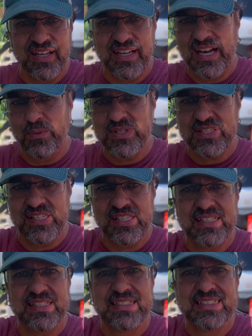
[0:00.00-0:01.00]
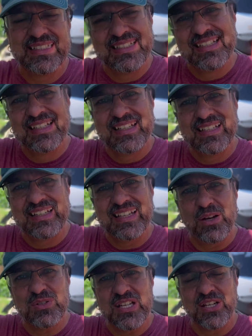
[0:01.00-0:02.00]
I was
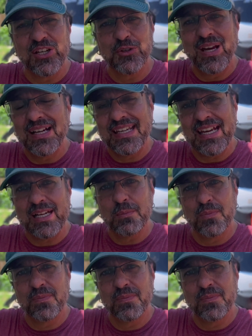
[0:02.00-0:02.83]
sitting on the ground kicking